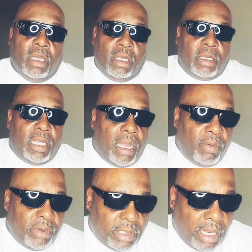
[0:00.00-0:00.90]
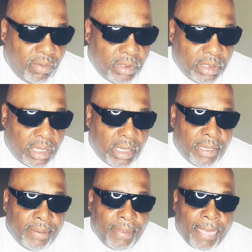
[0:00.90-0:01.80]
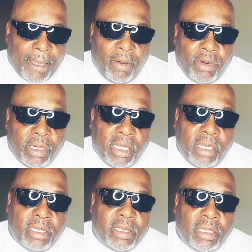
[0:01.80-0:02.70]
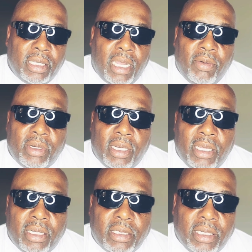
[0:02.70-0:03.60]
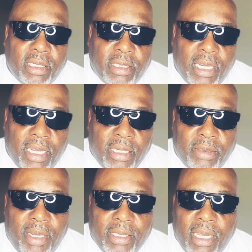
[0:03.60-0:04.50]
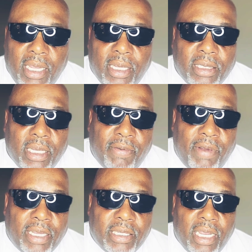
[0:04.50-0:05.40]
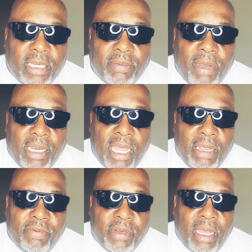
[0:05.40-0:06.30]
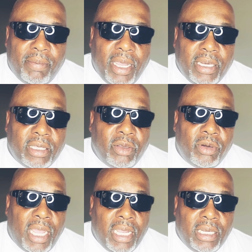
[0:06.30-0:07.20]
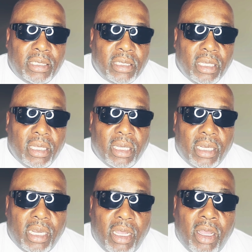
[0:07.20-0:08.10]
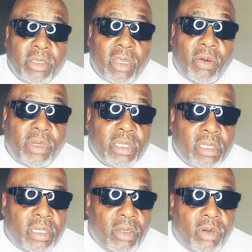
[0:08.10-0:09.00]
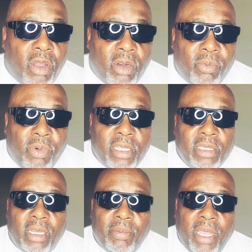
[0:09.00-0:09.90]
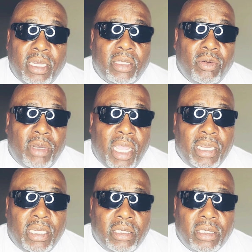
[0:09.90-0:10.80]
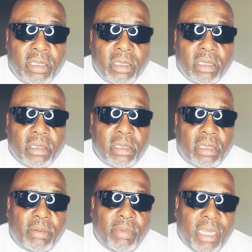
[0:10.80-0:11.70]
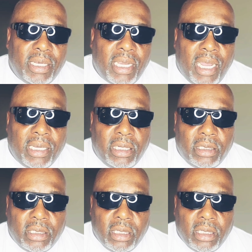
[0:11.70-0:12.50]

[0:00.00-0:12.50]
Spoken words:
Yeah, I would love to see a change. My thing is, if I changed my life and I made it through the 80s, and I also want to salute all the brothers that made it through the 80s to the mid 90s.